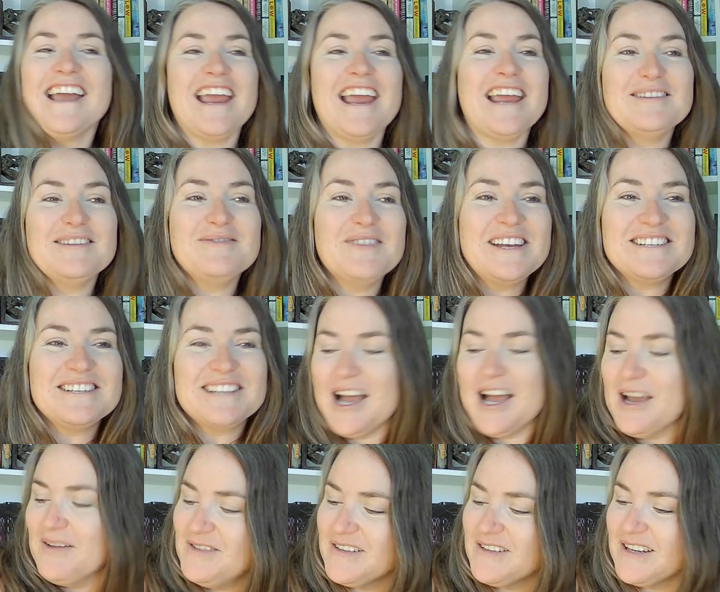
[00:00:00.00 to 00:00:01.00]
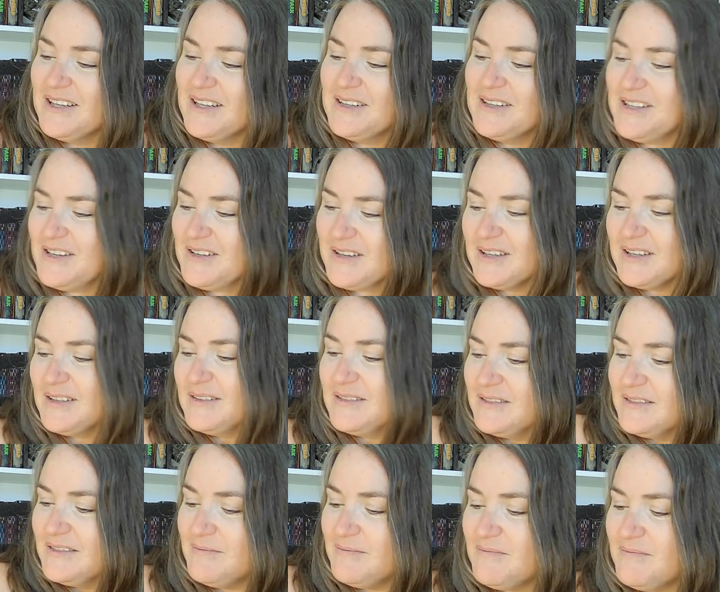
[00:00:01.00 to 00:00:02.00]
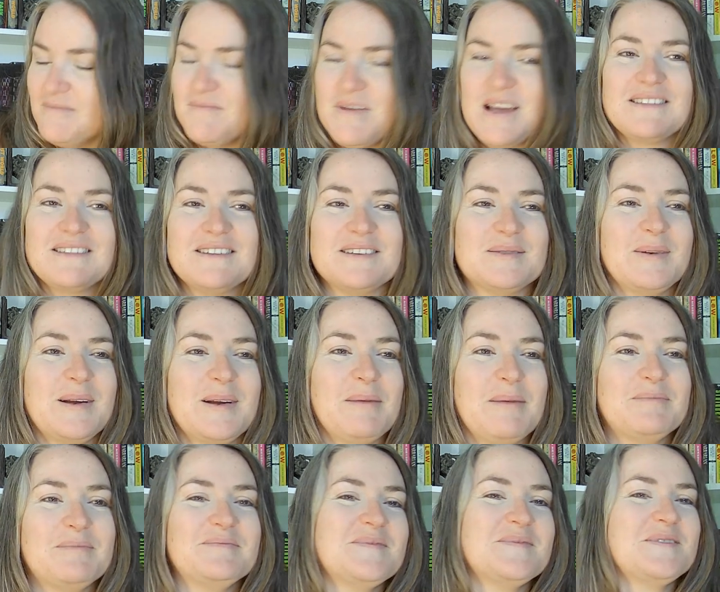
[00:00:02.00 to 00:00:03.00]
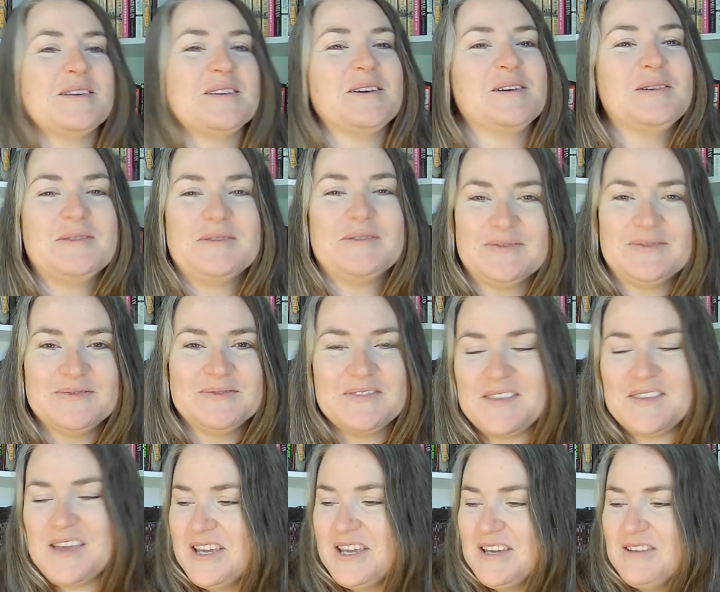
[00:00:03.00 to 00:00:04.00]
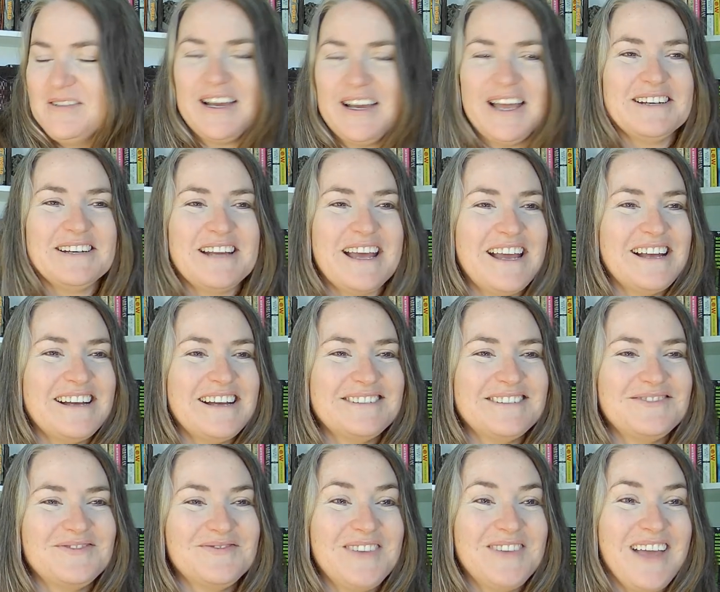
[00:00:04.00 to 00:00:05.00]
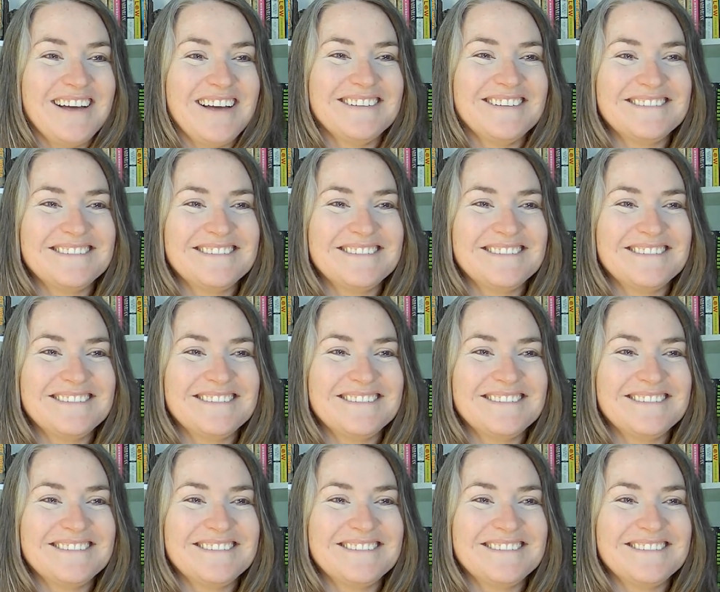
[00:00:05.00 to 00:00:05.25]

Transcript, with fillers: in the meantime, you can you can pick this one up. So thank you again, and yeah.